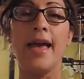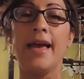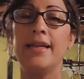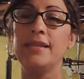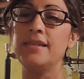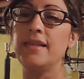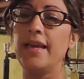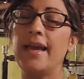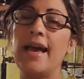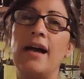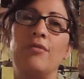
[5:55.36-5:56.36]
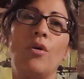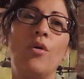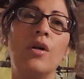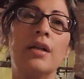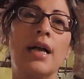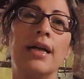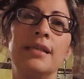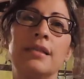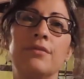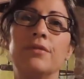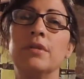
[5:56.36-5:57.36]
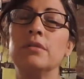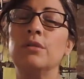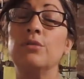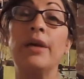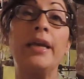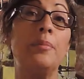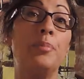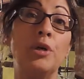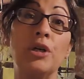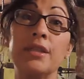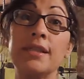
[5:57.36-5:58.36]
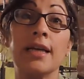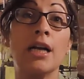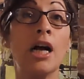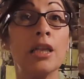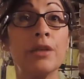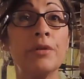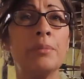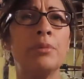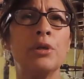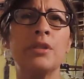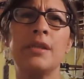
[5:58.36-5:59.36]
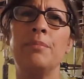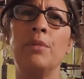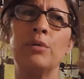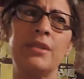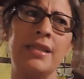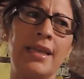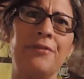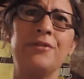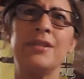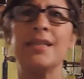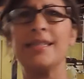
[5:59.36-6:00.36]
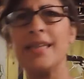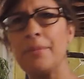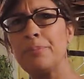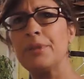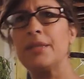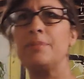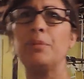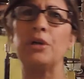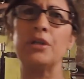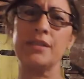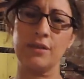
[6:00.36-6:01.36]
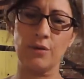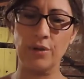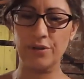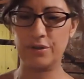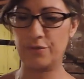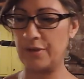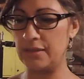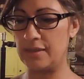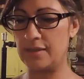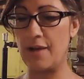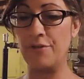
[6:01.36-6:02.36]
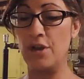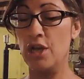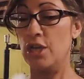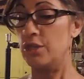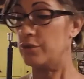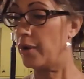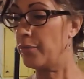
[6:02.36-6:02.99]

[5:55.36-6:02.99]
And they have all kinds of great books and coloring books and motifs and template books and all this fun stuff. So